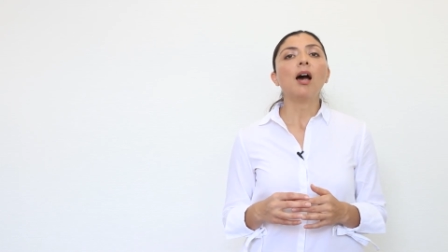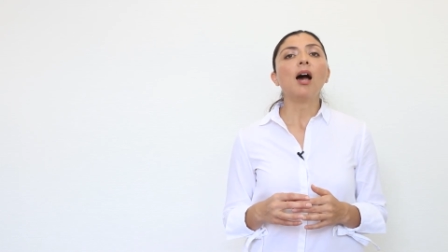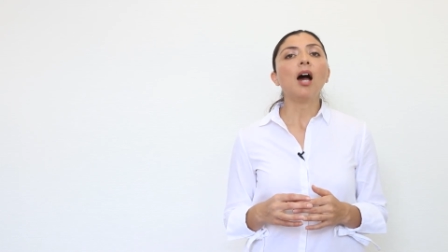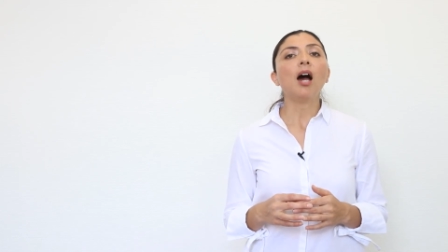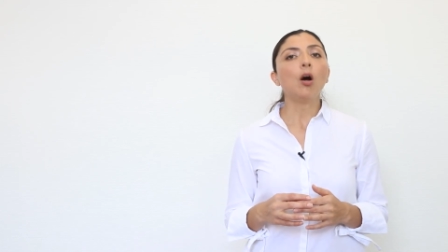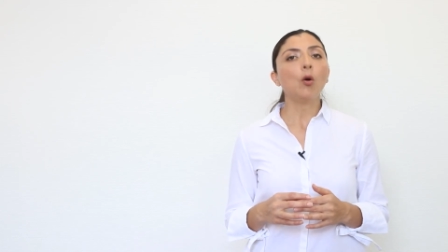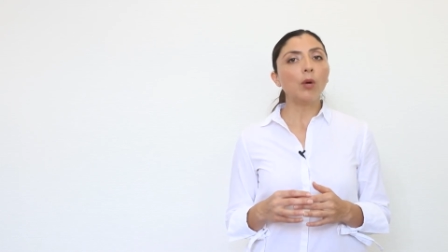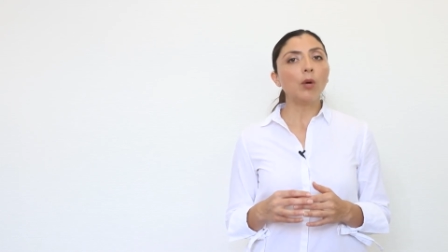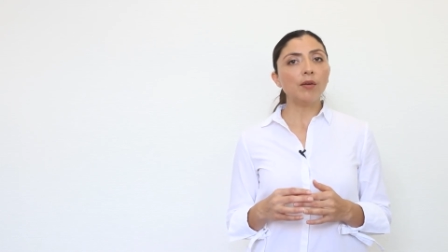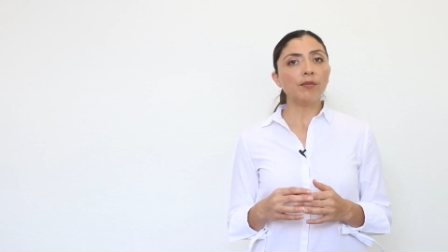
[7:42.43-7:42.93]

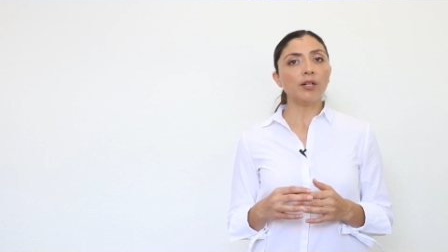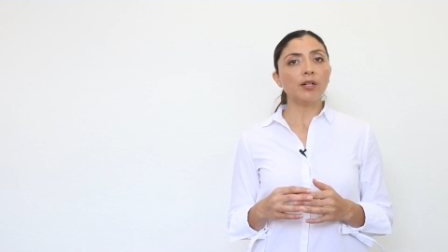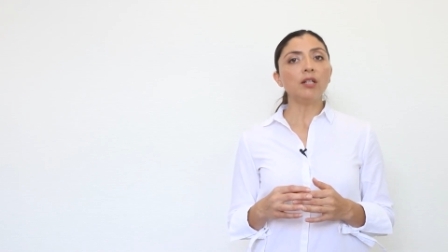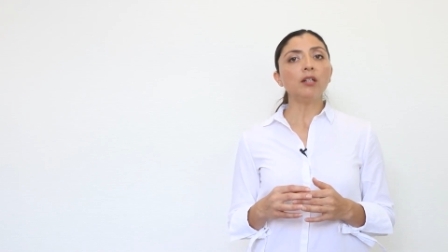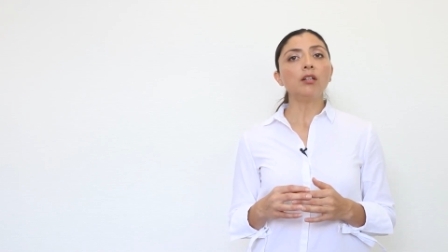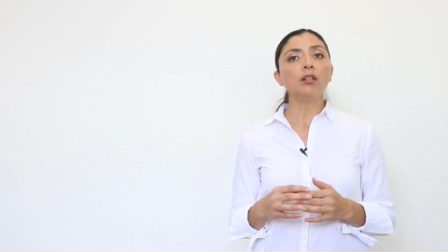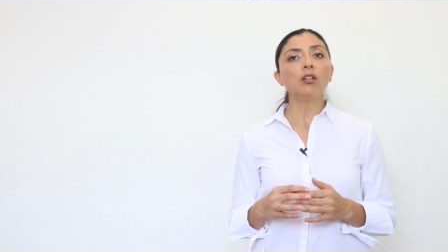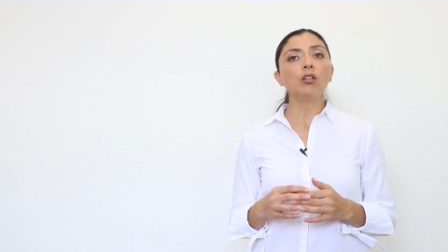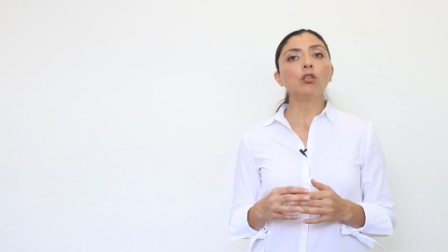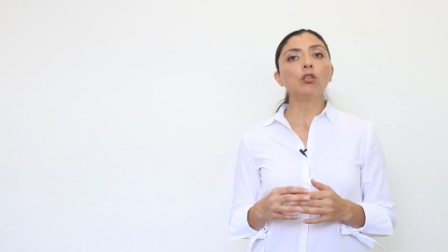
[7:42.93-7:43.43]

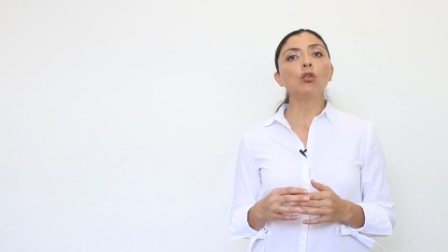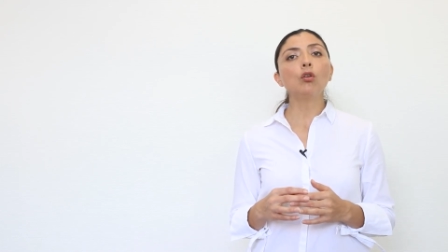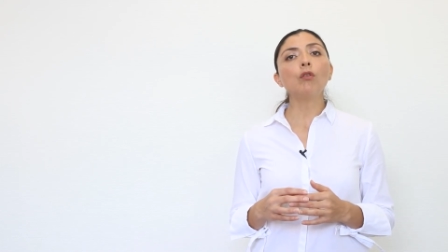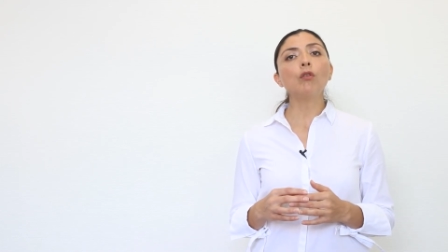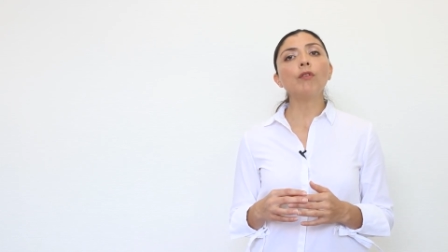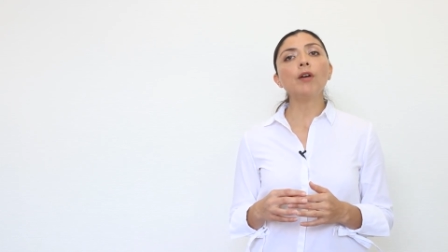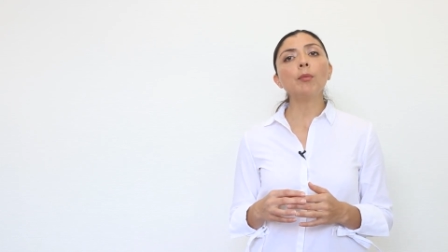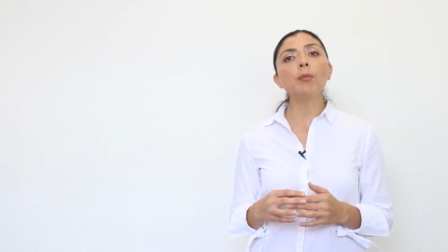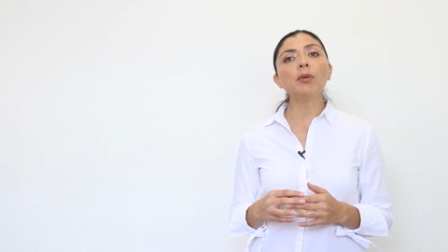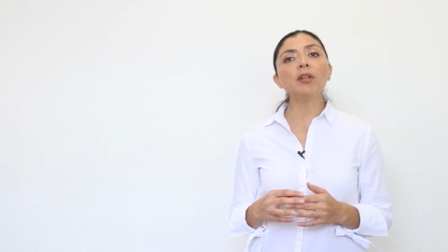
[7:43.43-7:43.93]
However,
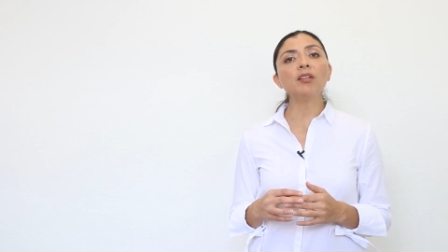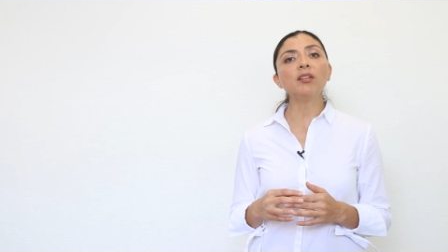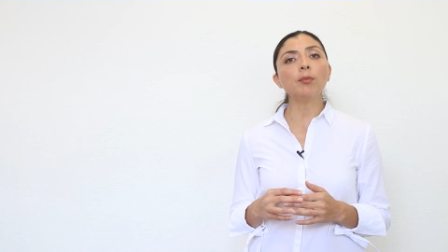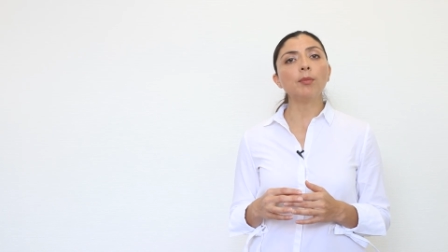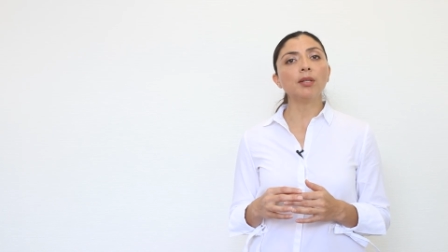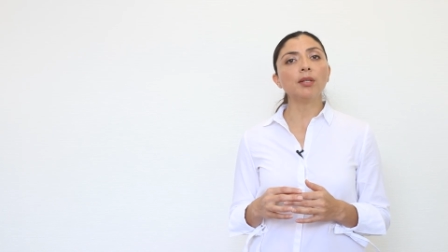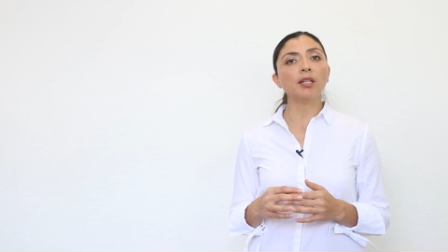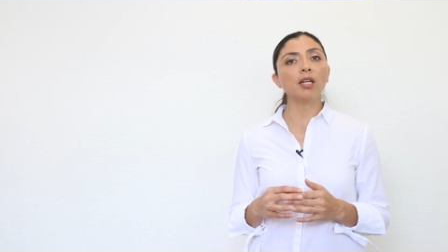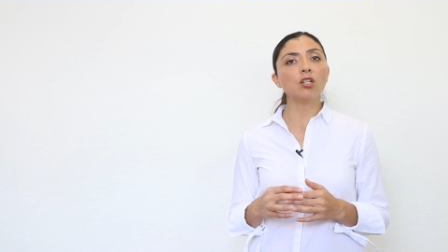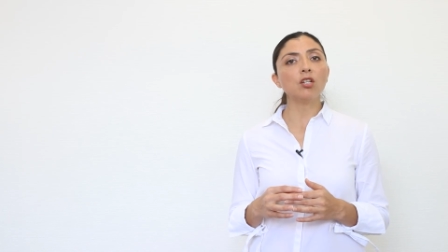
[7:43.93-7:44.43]
sulfide
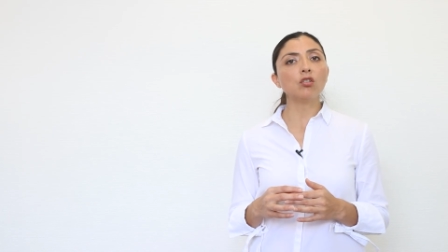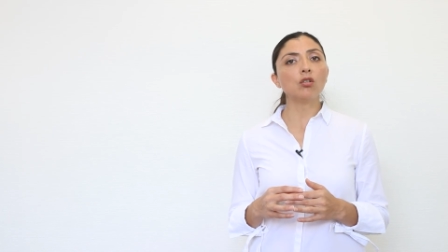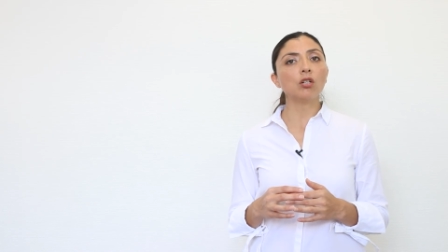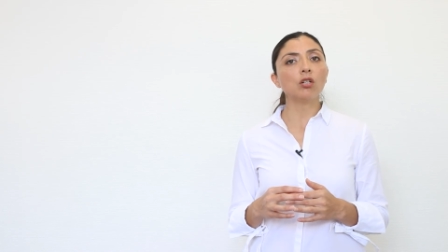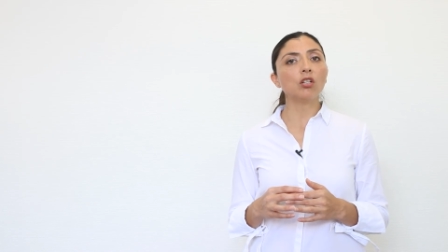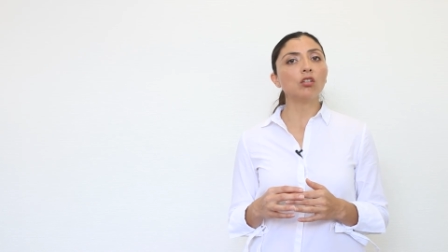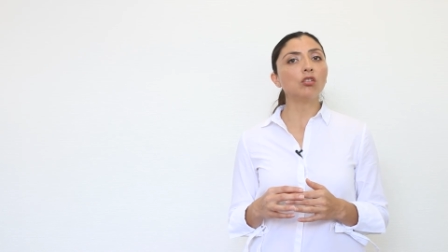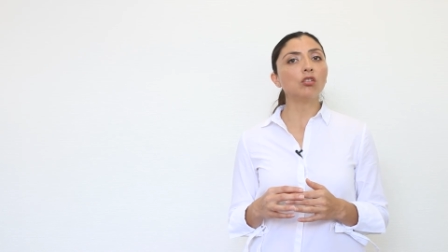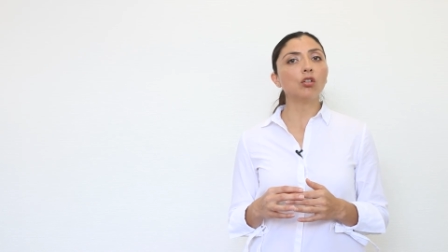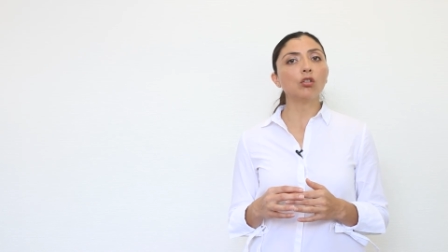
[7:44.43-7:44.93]

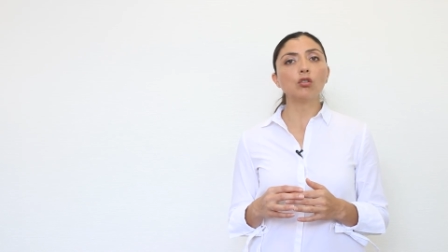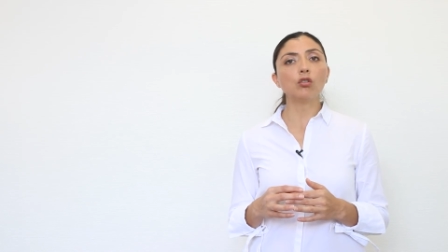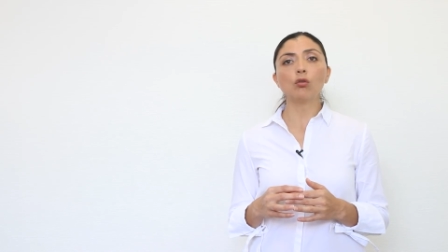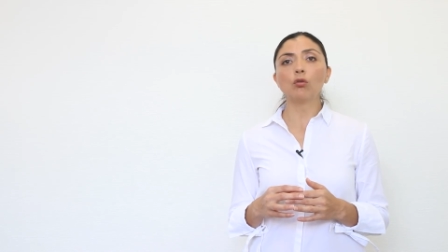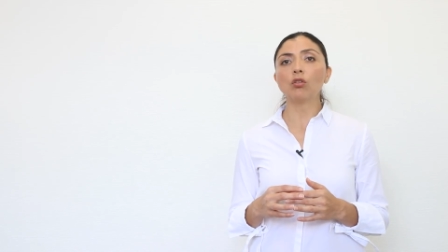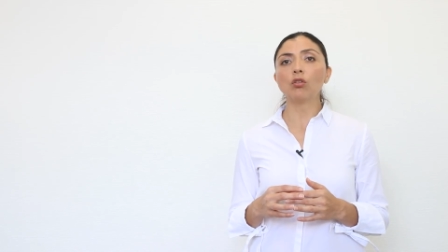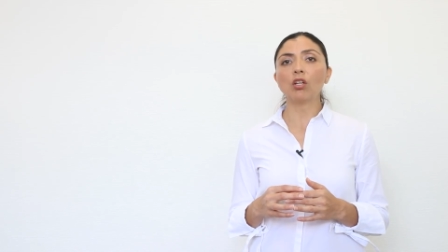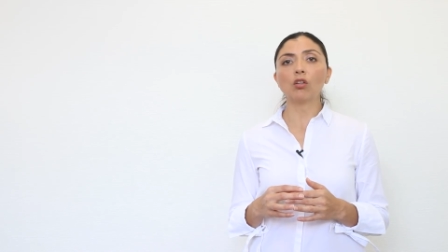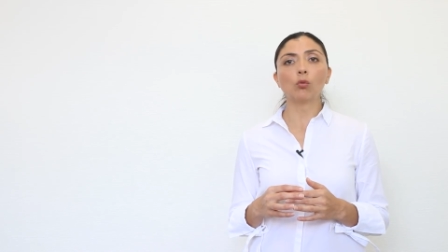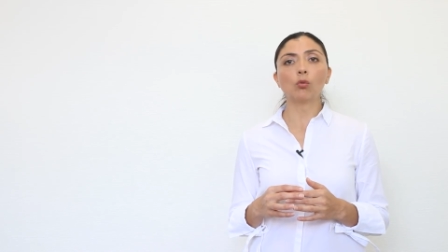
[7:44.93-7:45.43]
precipitation is not
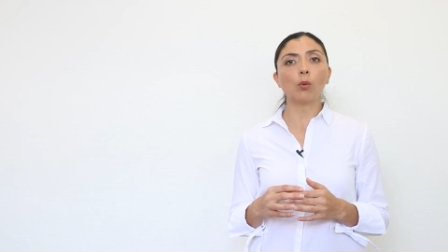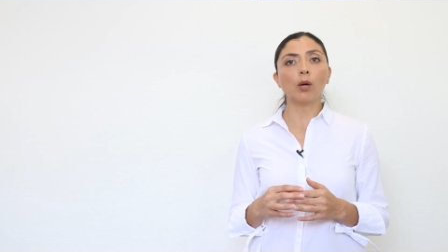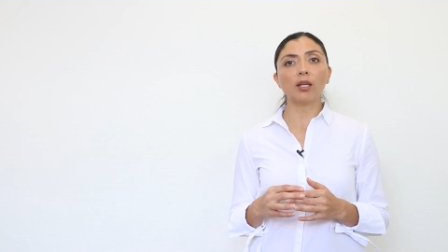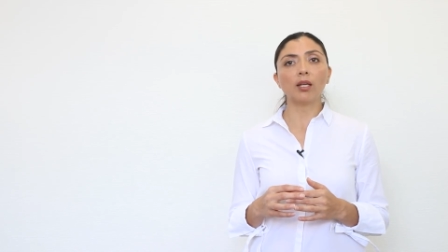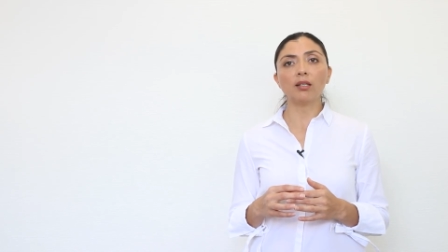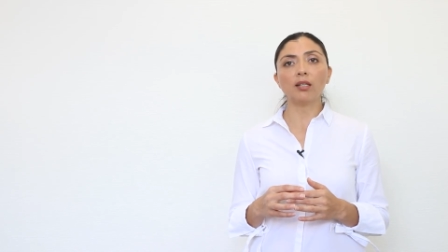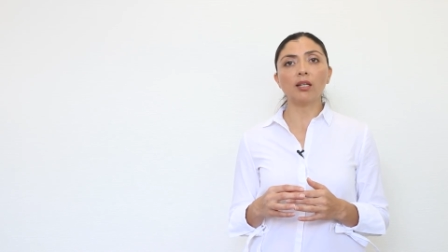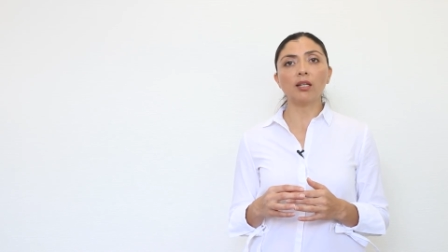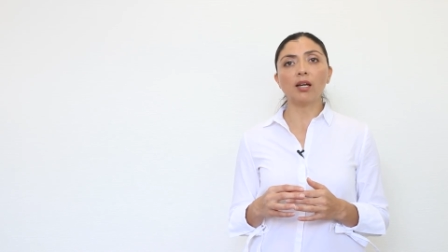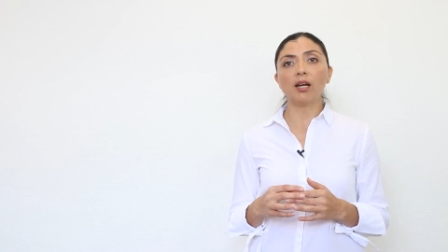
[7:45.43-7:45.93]
used as
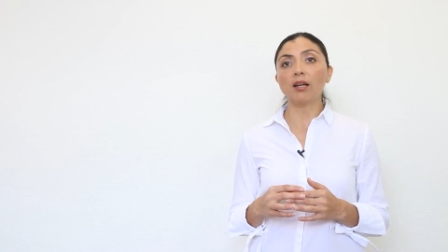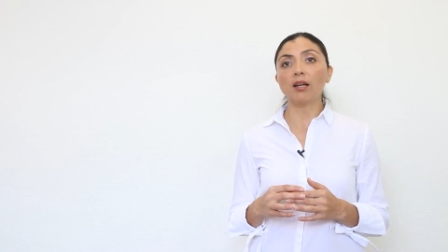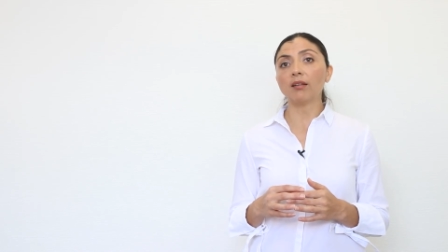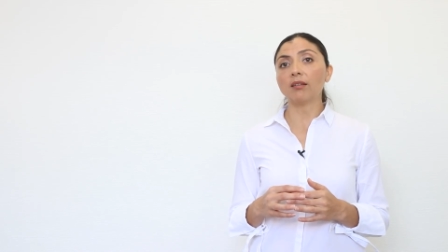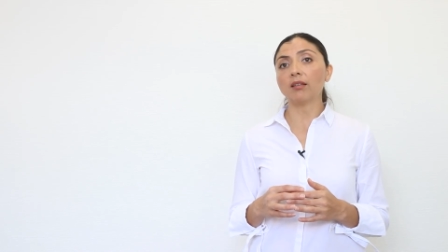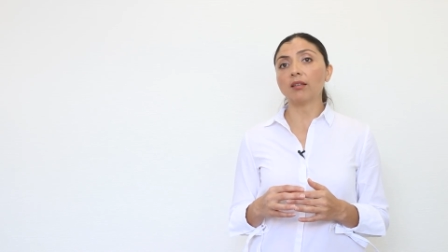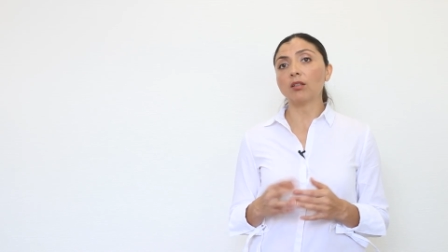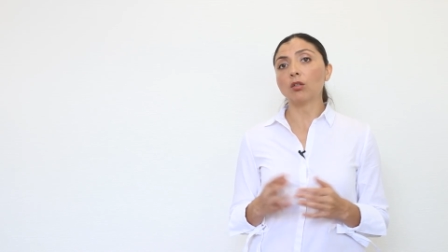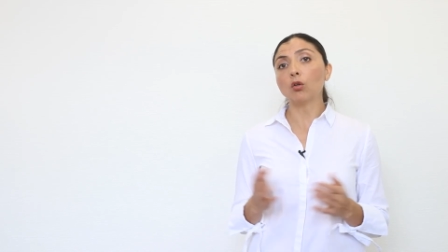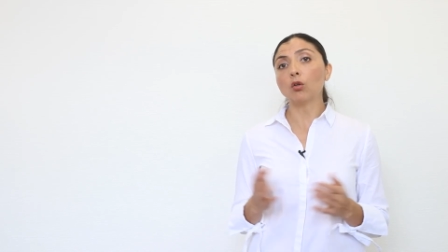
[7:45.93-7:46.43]
widely
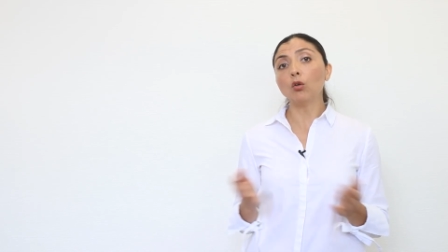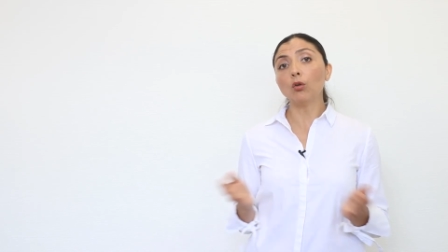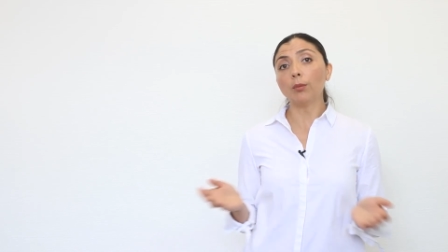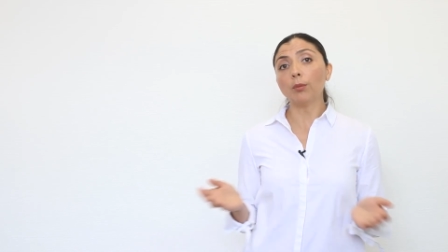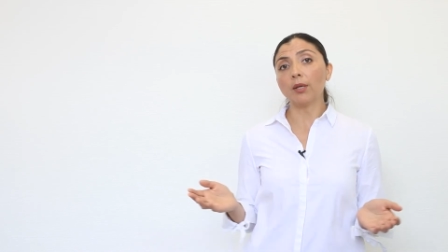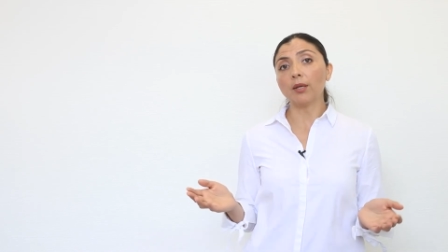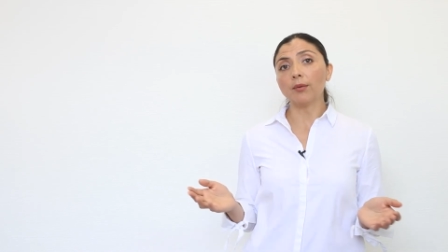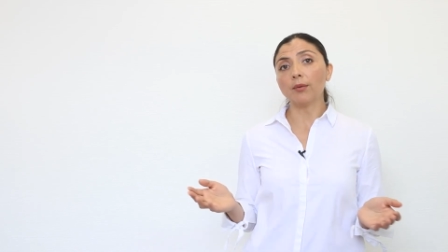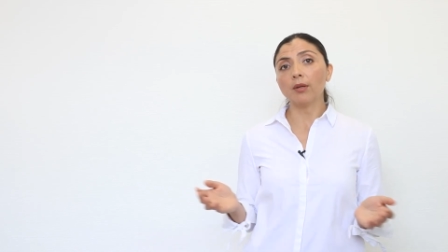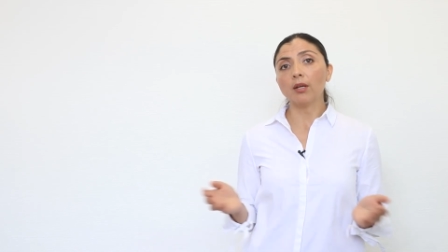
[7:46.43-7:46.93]
as it could
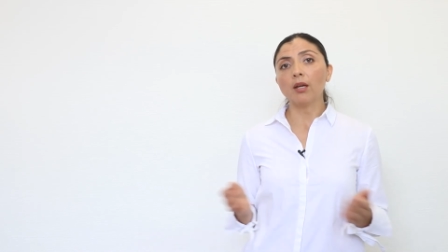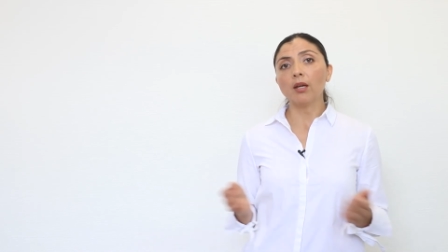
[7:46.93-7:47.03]
be.